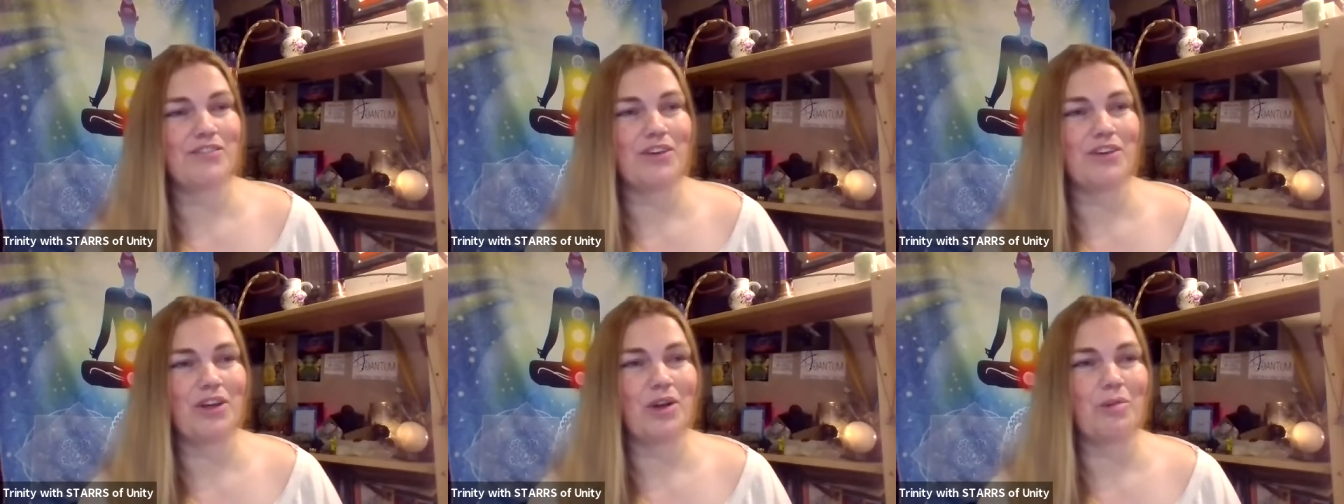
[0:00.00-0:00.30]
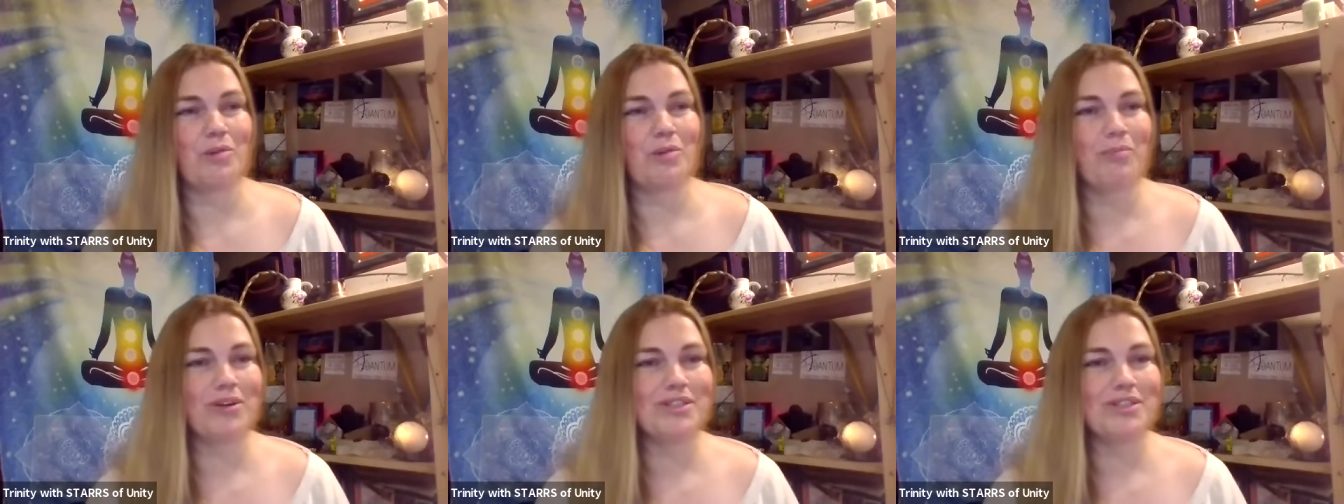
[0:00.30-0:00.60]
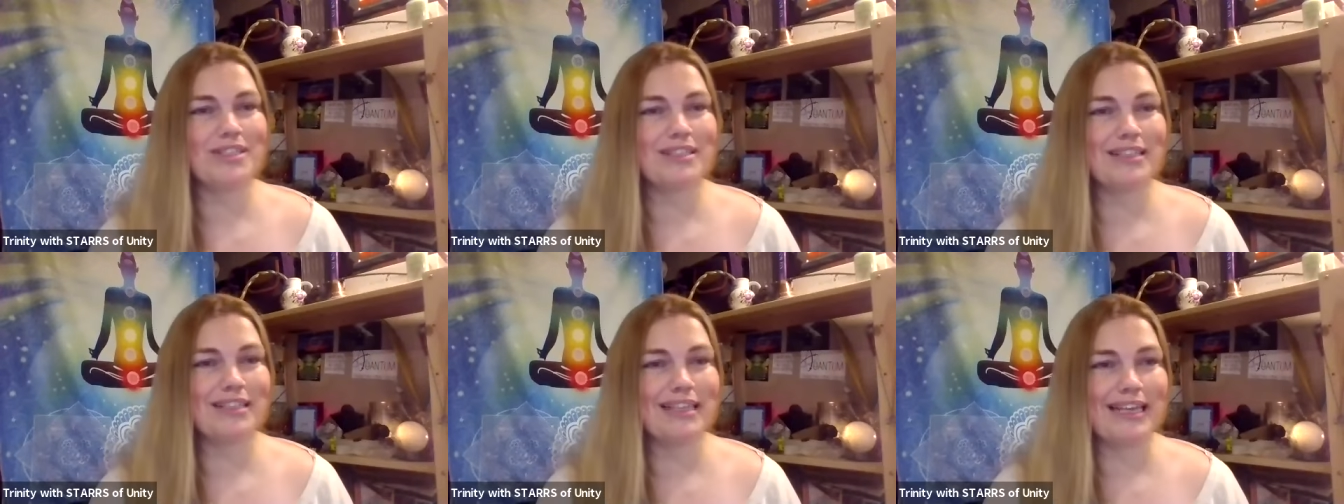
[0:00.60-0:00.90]
for you
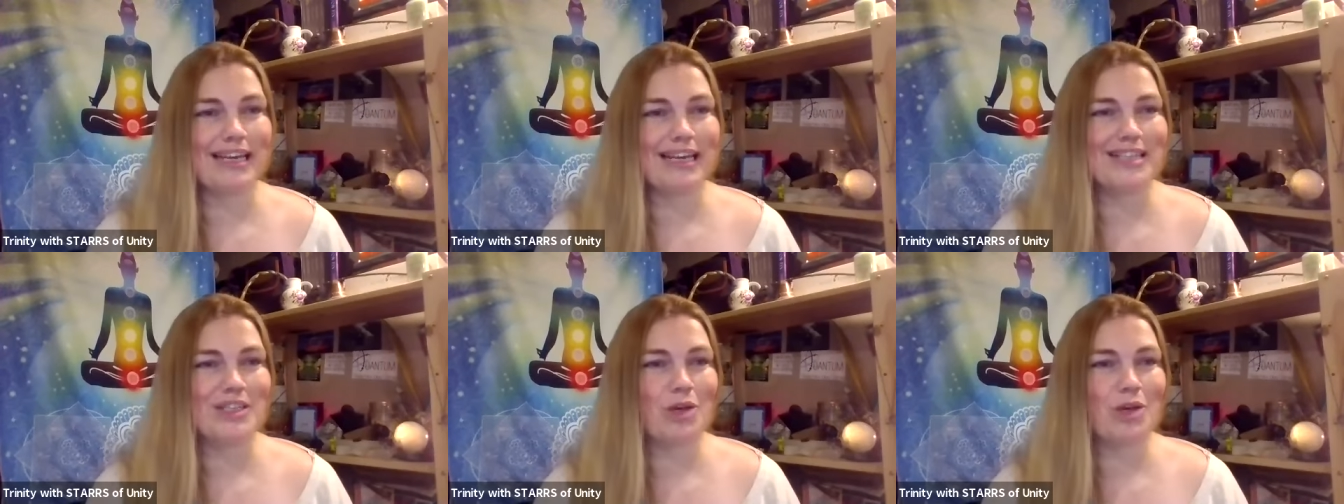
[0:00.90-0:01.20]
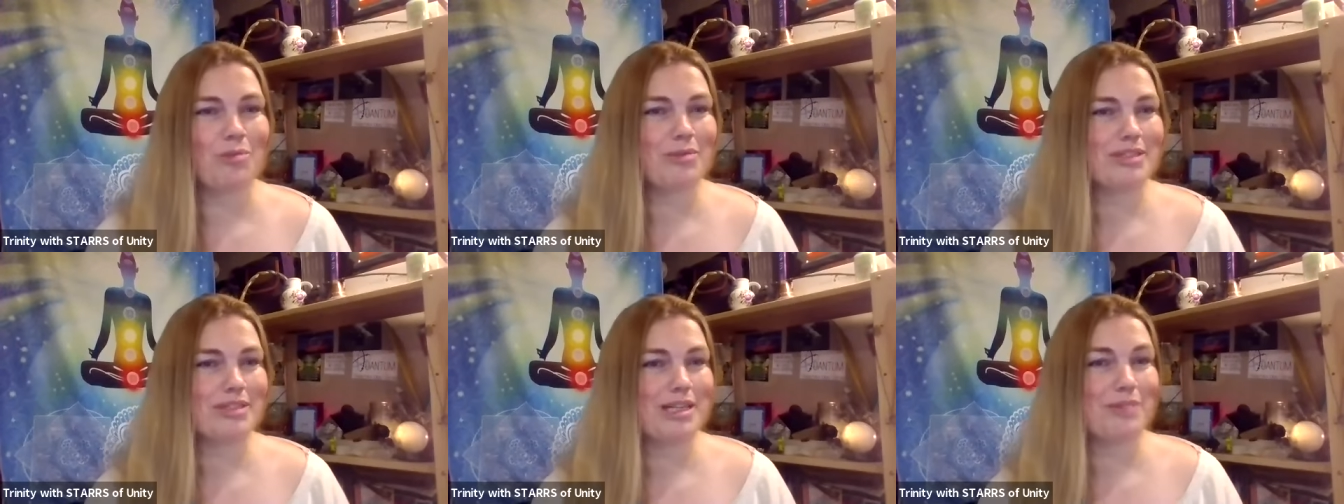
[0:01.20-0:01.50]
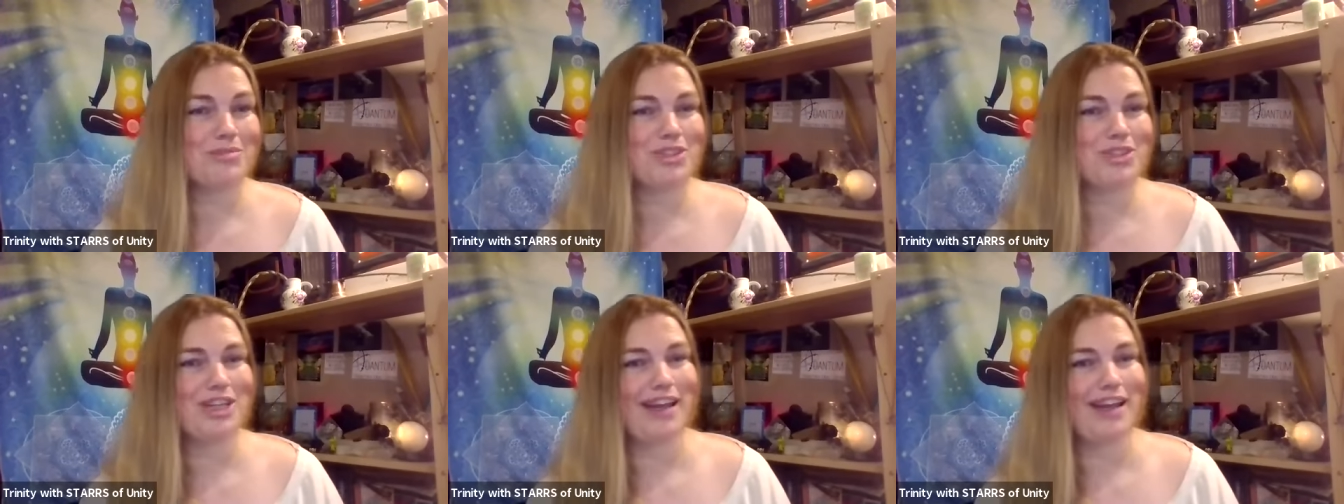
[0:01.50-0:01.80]
personally has opened
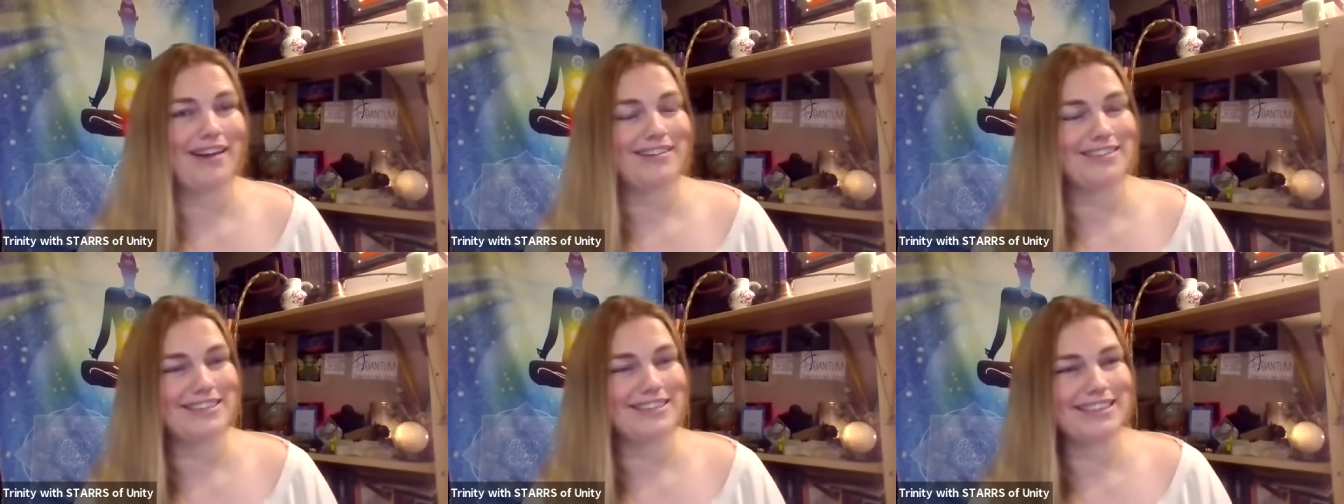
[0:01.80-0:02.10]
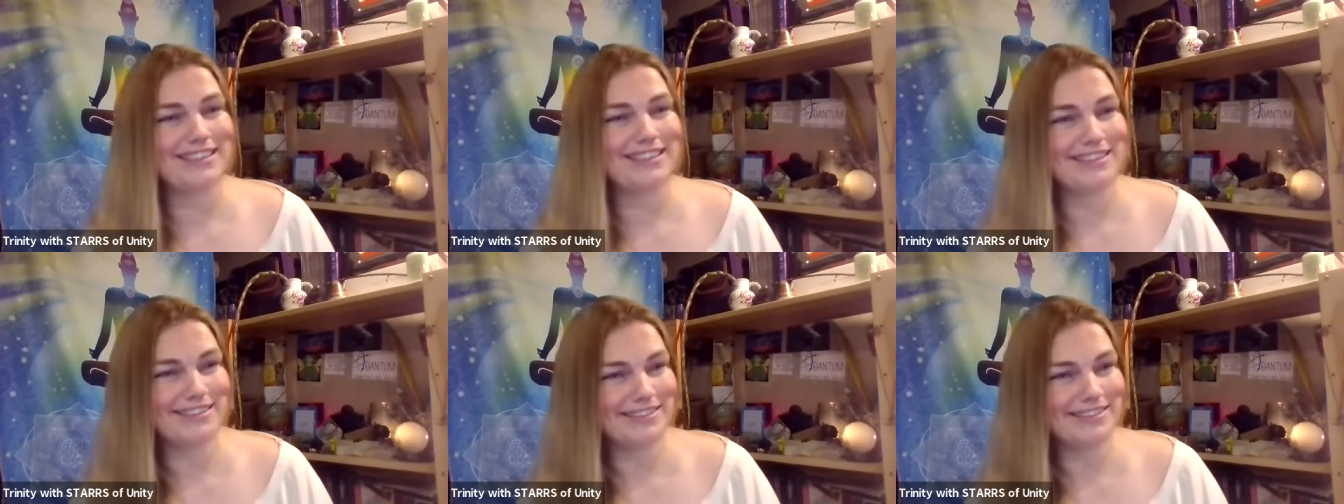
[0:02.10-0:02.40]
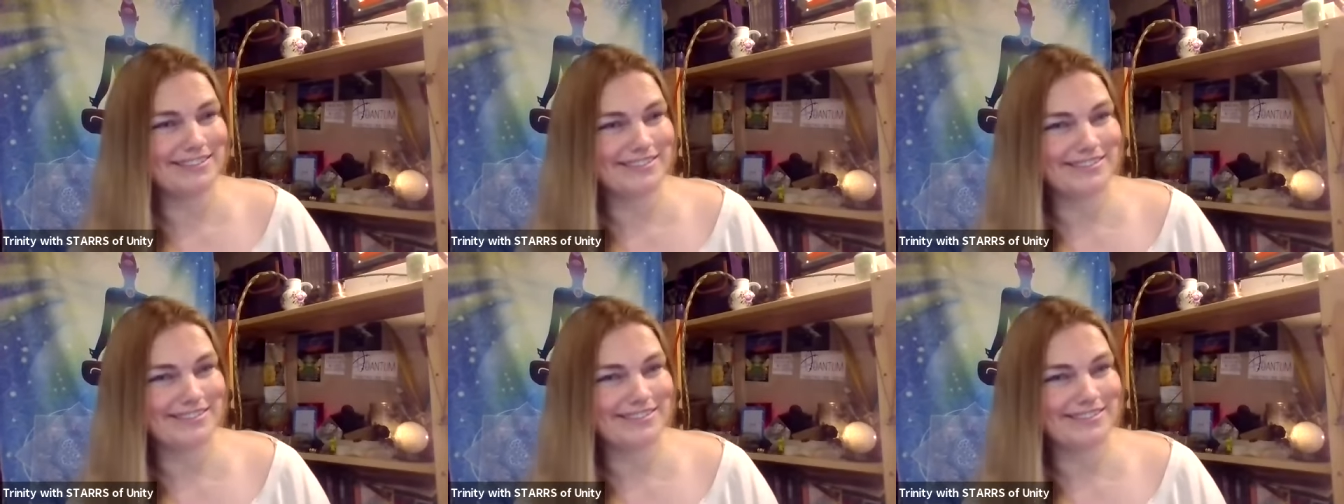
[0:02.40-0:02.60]
up channeling.